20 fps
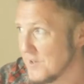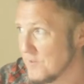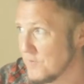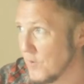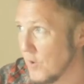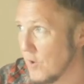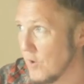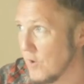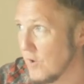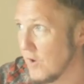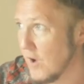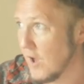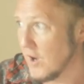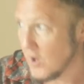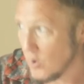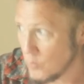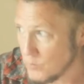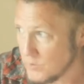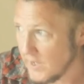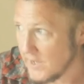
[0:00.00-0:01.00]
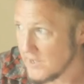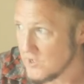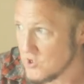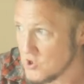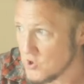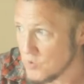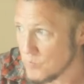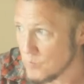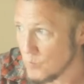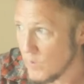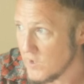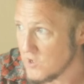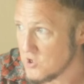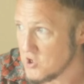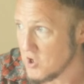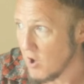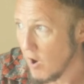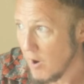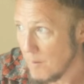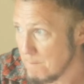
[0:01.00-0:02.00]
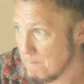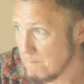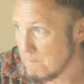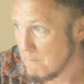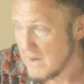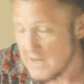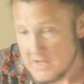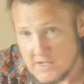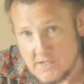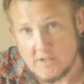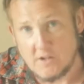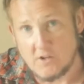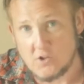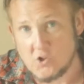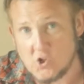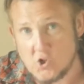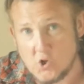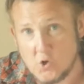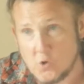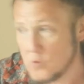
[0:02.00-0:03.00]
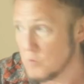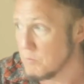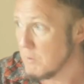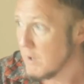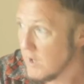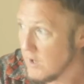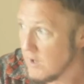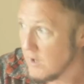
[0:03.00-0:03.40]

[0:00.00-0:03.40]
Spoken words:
for a location which I may assume,